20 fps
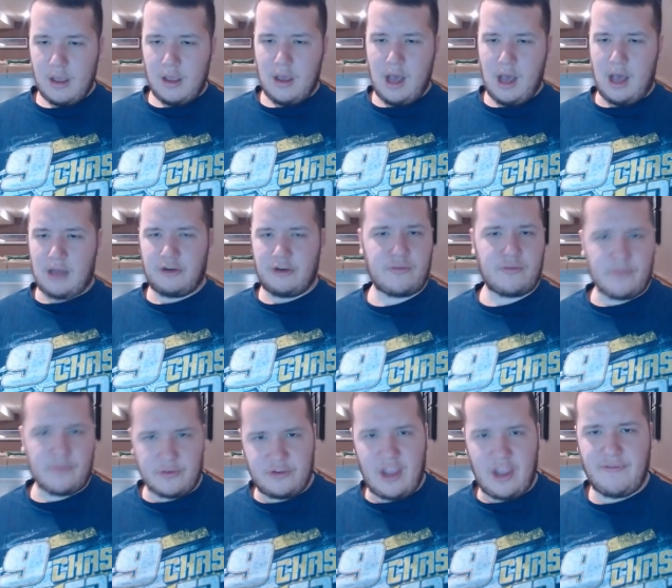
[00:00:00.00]
Uh, just
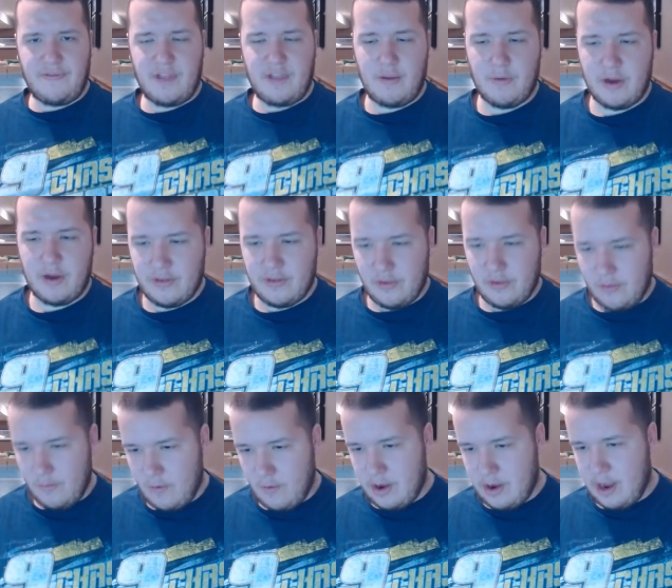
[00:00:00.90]
for safety
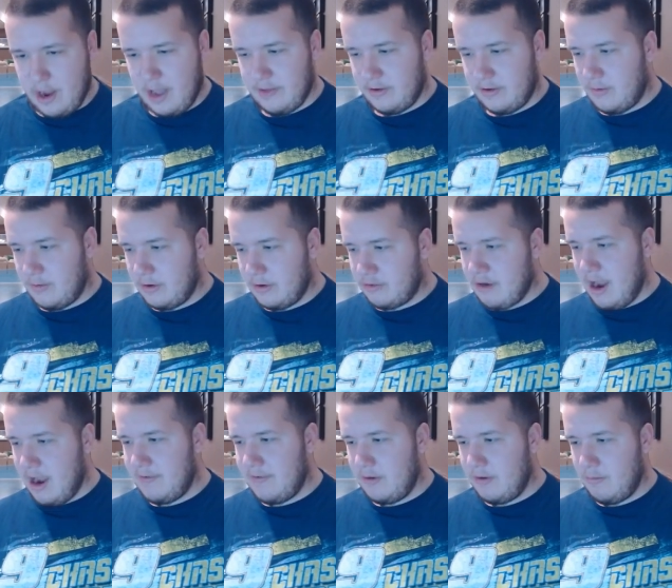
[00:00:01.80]
reasons and whatnot. So we're
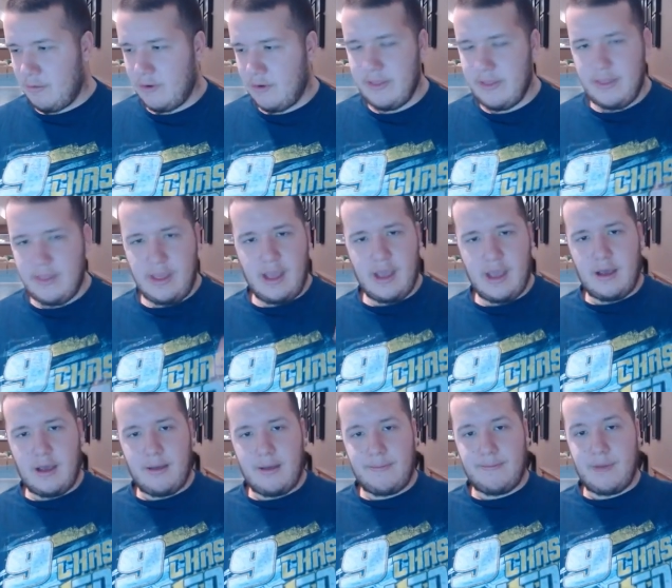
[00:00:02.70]
driving. We're in the
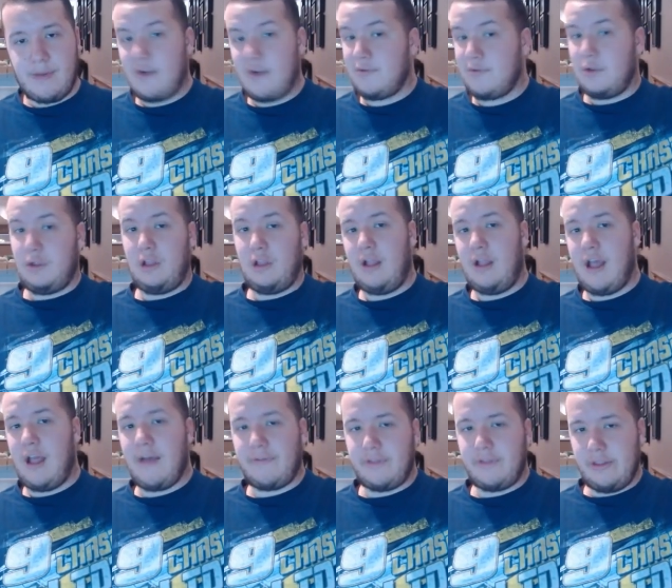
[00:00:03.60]
um, off to the
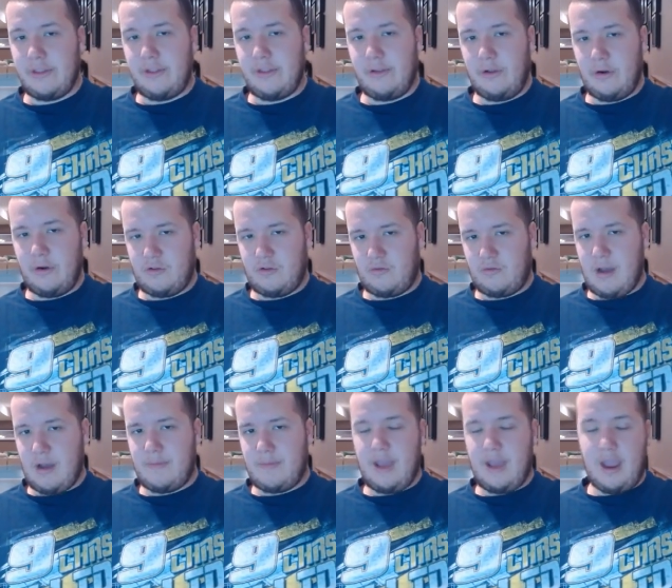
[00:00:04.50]
left in the little
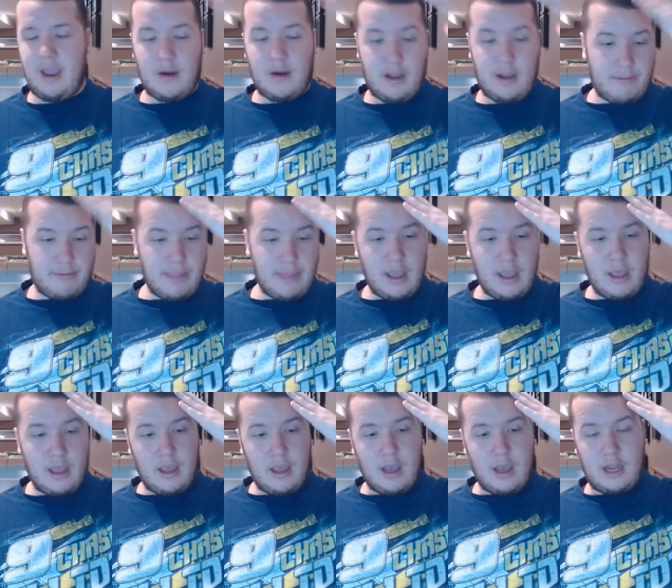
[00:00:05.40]
swampy area.
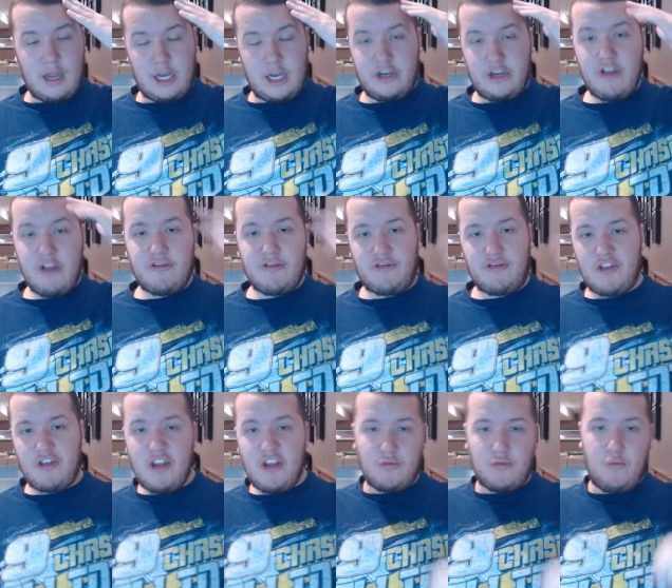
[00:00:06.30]
Uh,
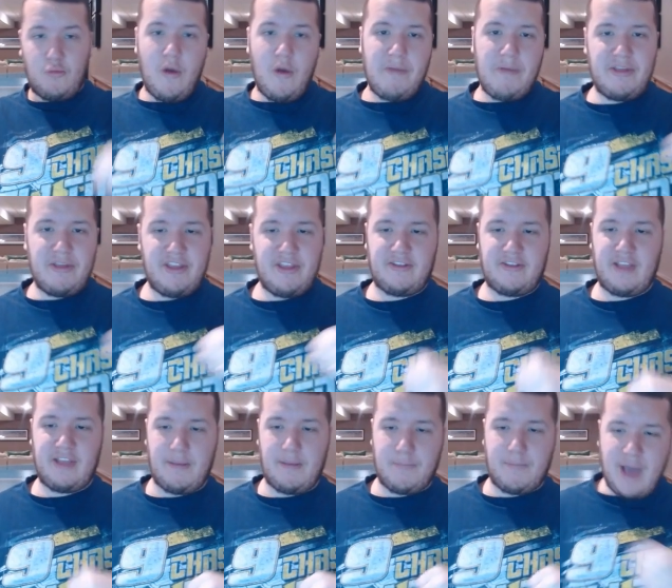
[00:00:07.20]
she's whipping this
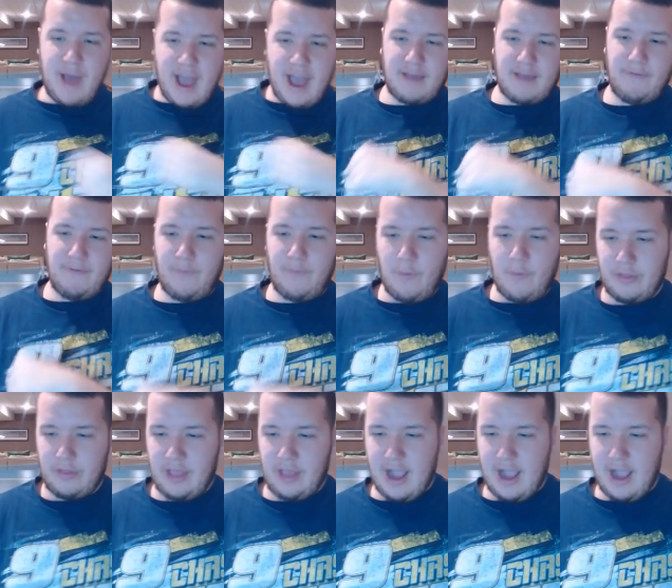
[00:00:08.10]
thing back and forth.